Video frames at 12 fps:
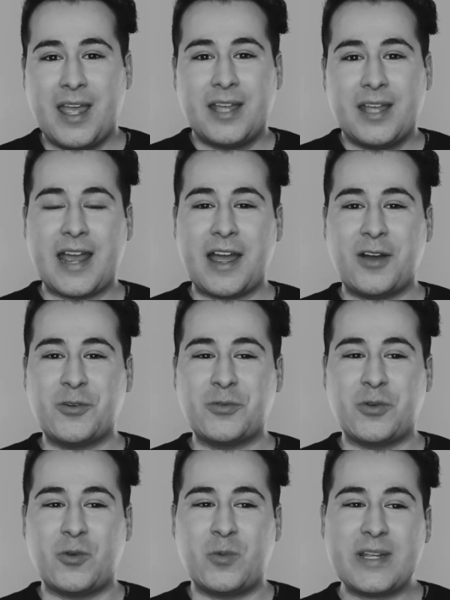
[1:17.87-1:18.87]

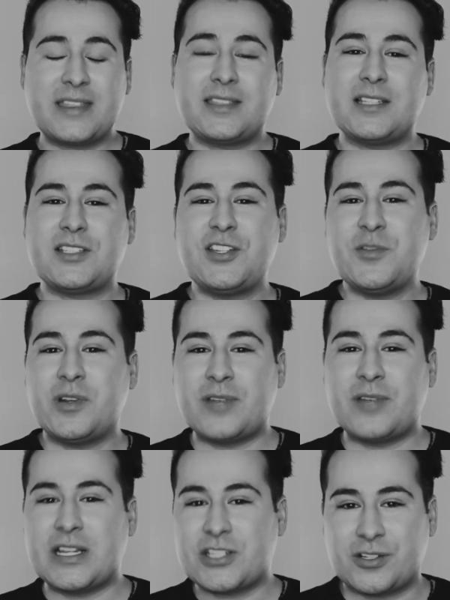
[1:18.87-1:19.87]
Now, with this new
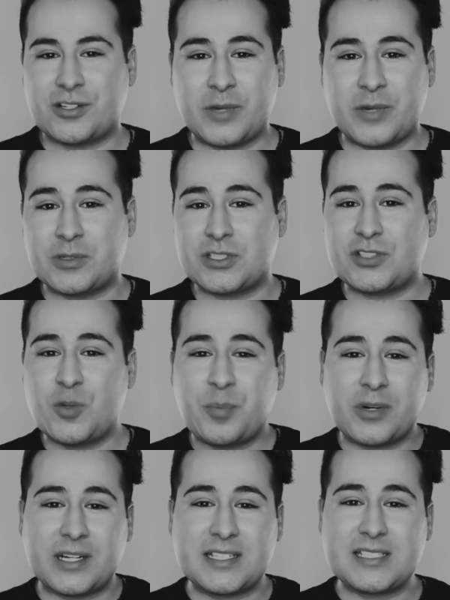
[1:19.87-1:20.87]
adventure, we were
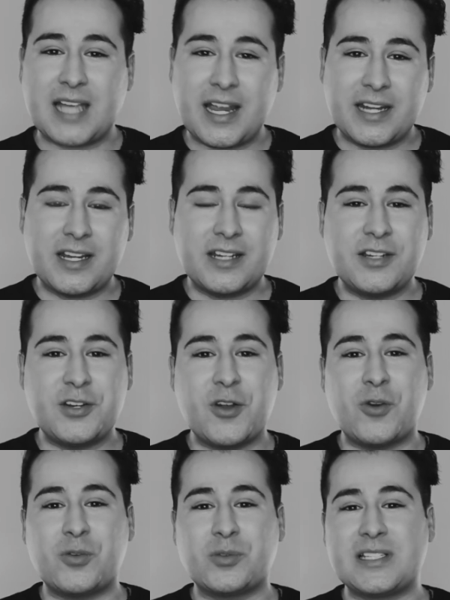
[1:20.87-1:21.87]
super excited. You
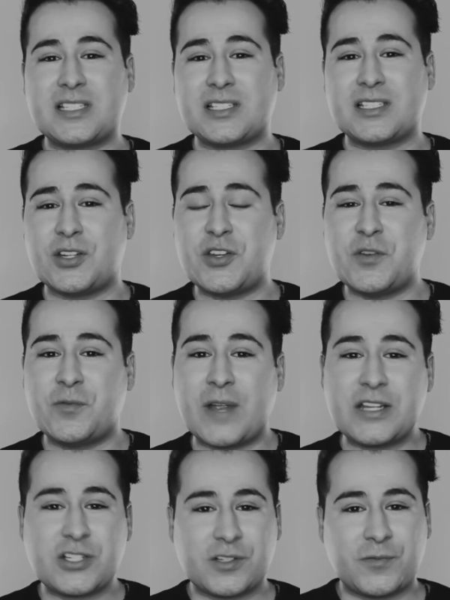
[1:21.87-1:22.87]
know, this is a new
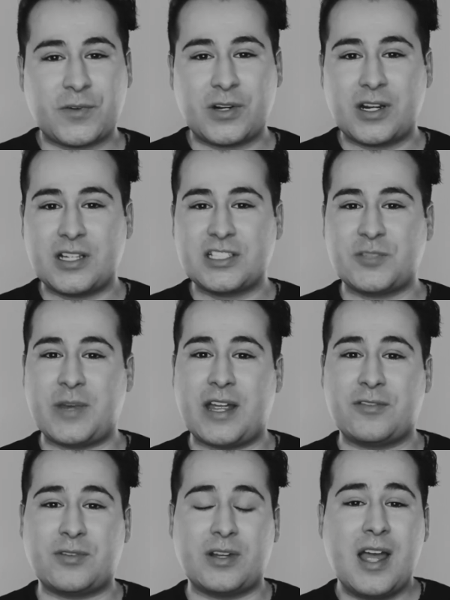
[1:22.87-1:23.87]
venture for us. We
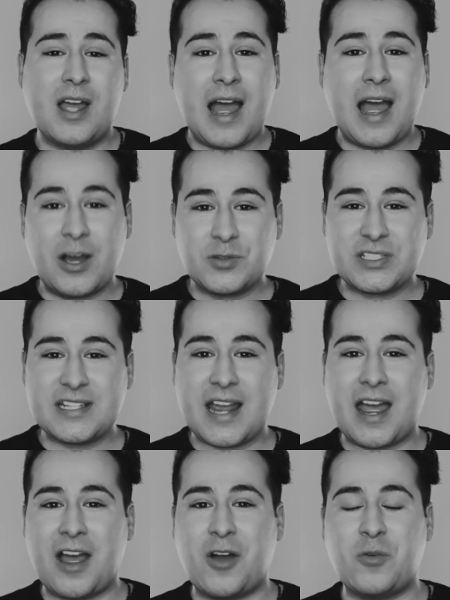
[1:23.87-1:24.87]
have a house
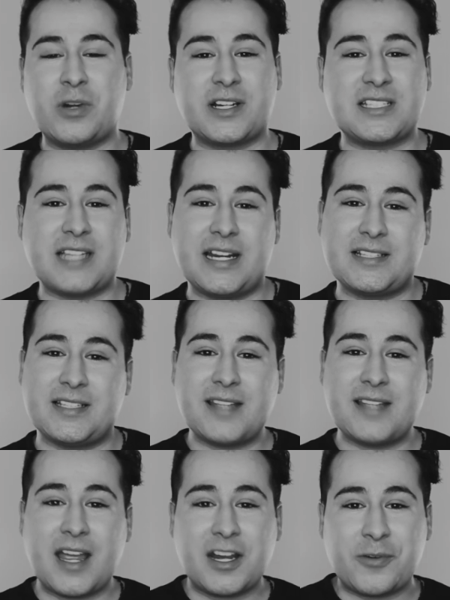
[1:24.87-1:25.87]
now. We're excited to
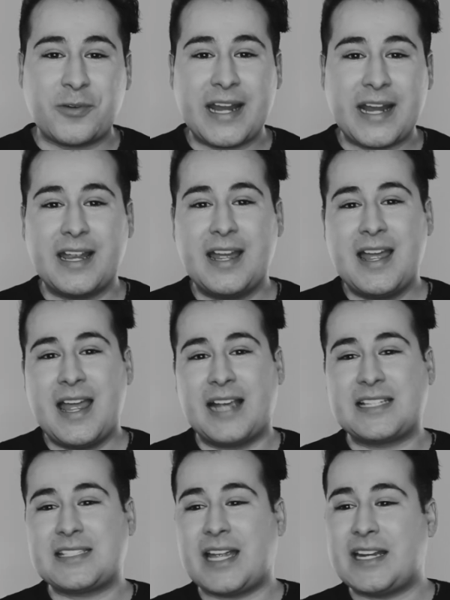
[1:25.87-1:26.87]
decorate,
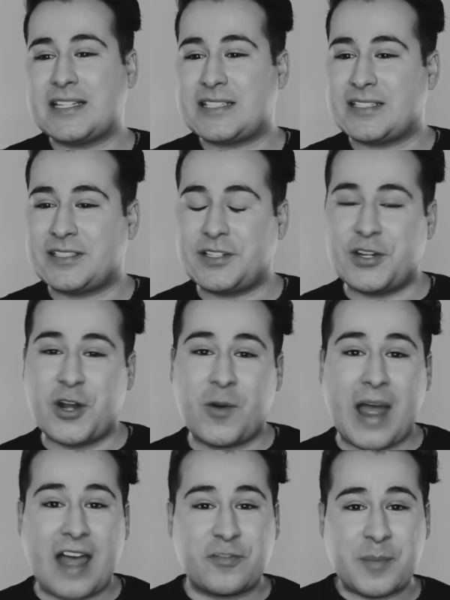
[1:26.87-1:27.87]
excited to, you know,
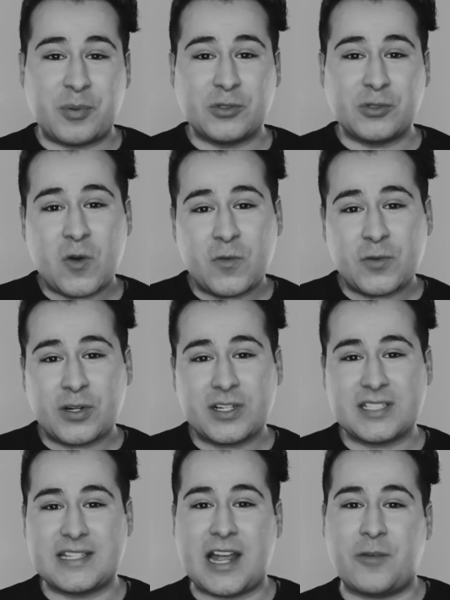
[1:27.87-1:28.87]
have people over
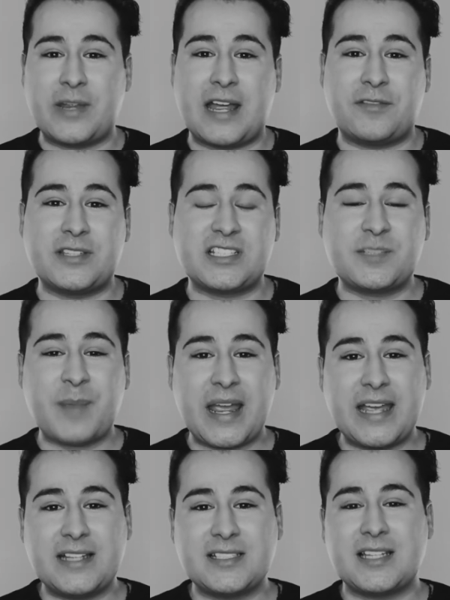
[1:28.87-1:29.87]
because now we have the
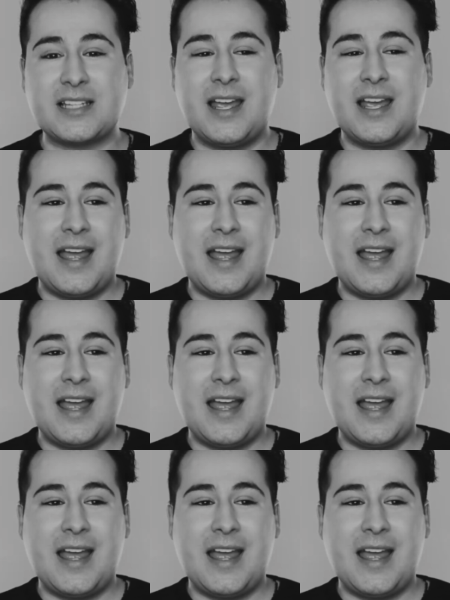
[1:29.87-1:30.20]
space.